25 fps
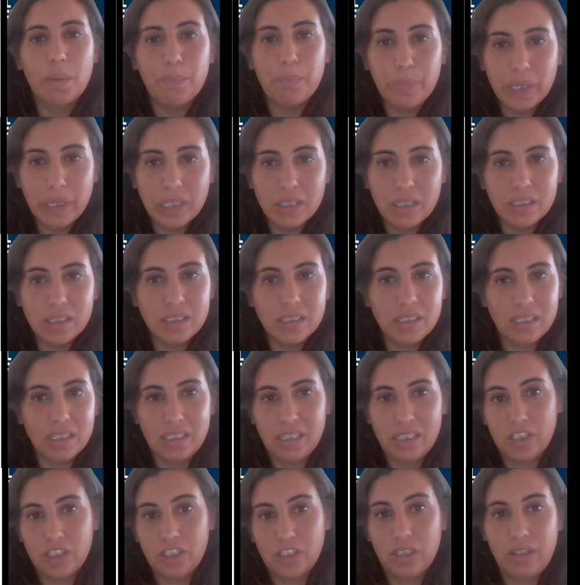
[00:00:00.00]
build a
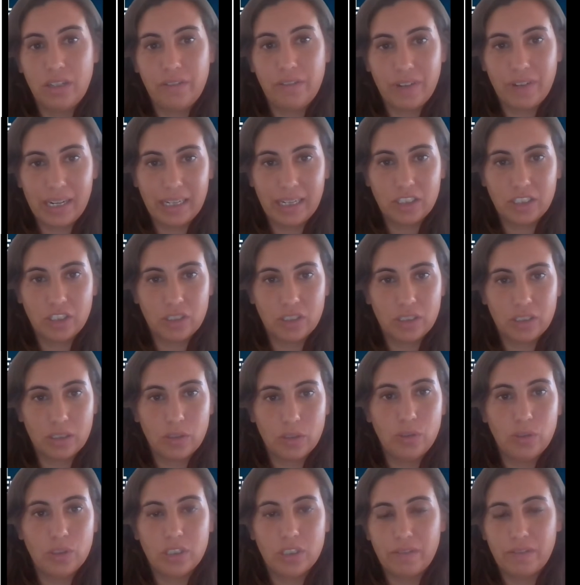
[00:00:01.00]
digitally financial
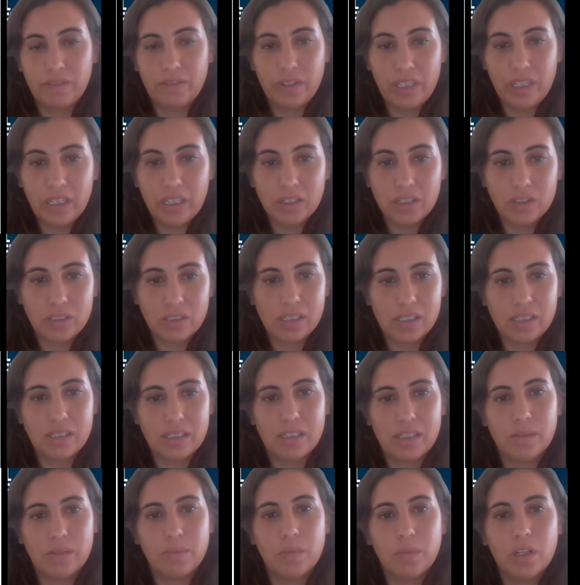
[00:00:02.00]
inclusive
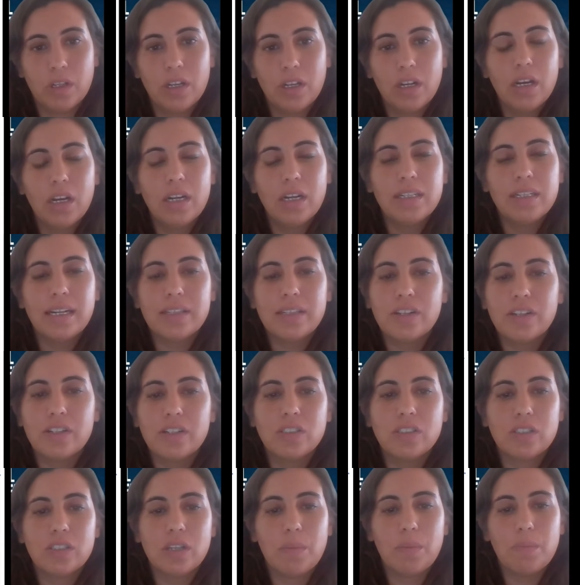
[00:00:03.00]
ecosystem, that
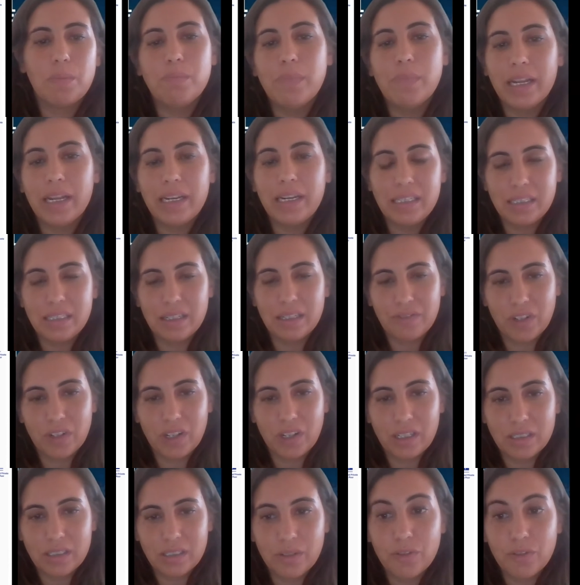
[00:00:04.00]
there's many
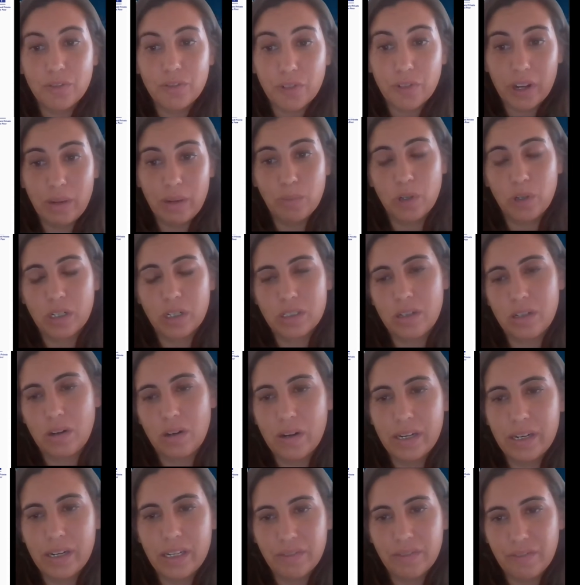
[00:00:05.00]
different frameworks
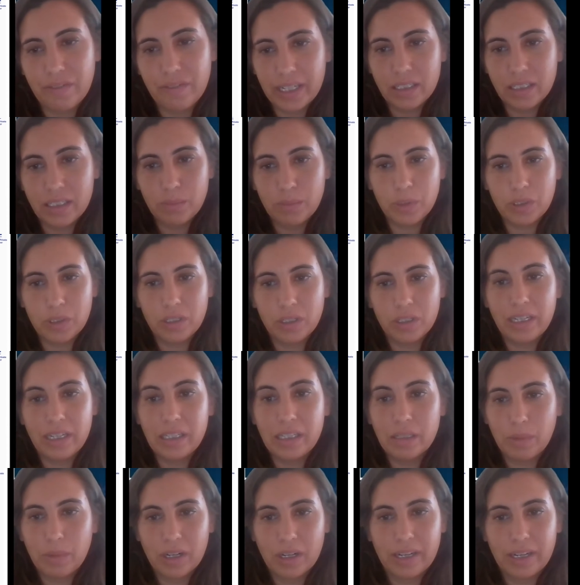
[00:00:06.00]
already available in
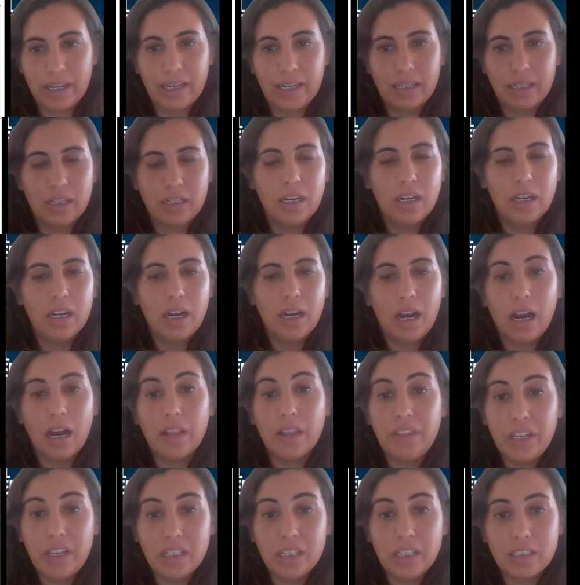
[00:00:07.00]
the market.
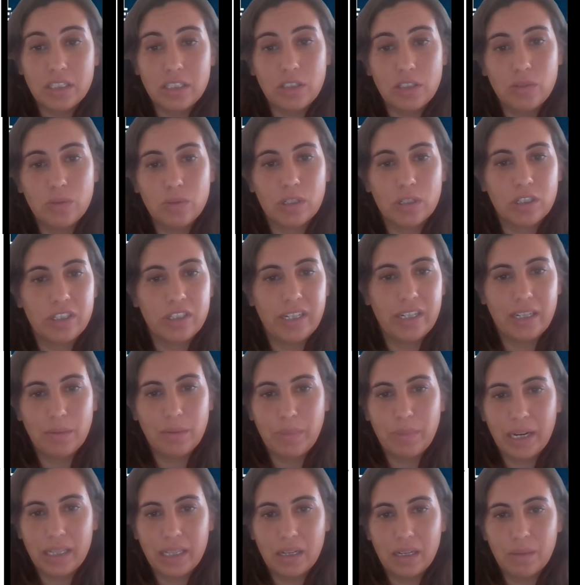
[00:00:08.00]
These two were created
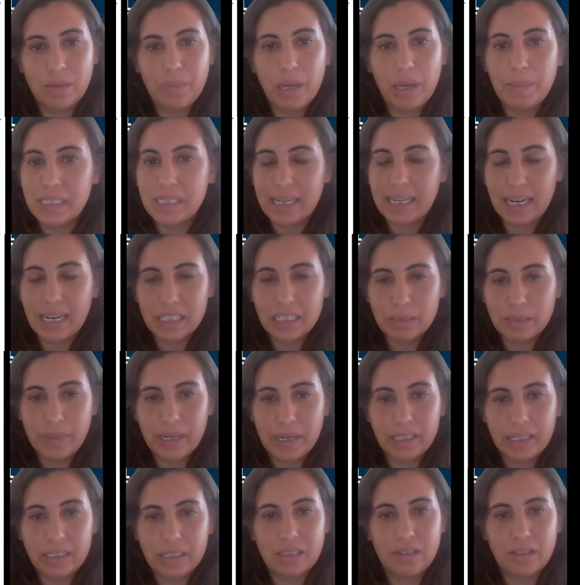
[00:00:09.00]
by the Payments
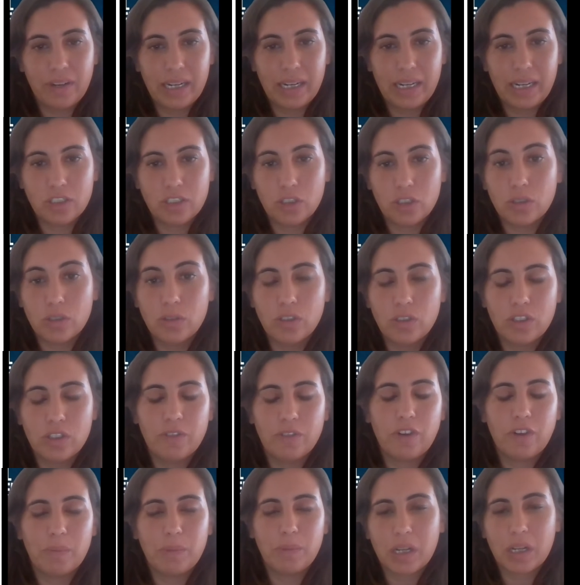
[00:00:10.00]
Aspects of Financial
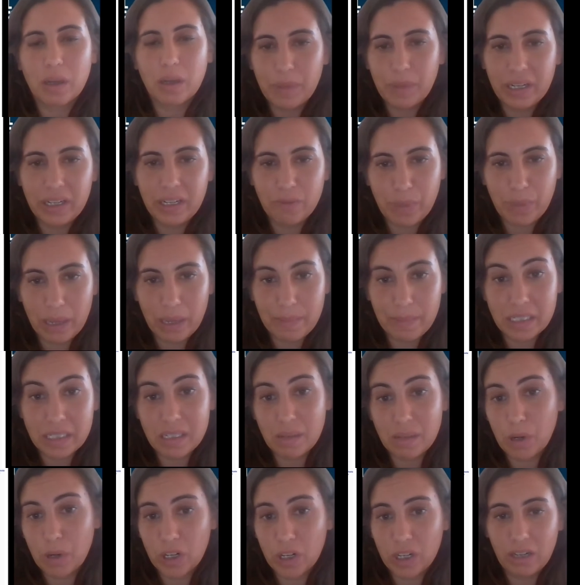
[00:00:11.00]
Inclusion from the Committee of Payments
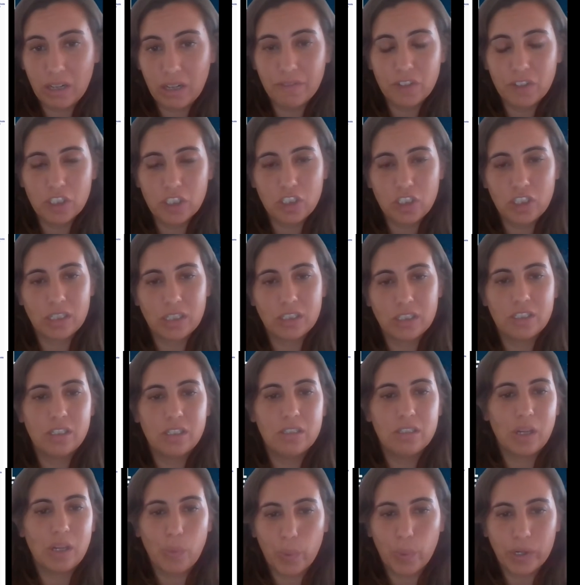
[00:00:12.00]
and Market
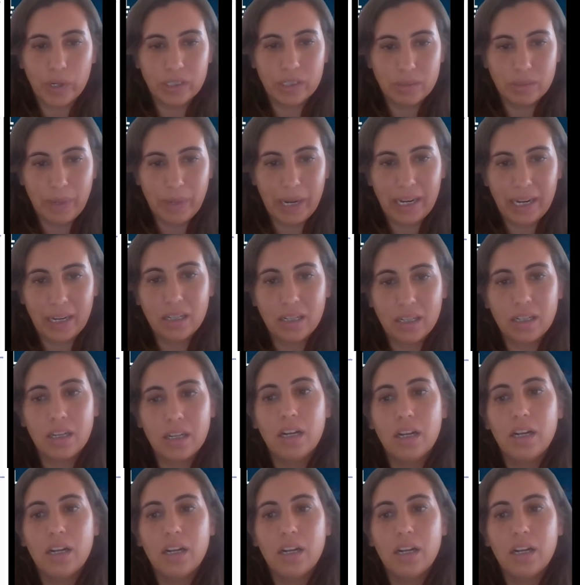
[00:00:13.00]
Infrastructures and World Bank,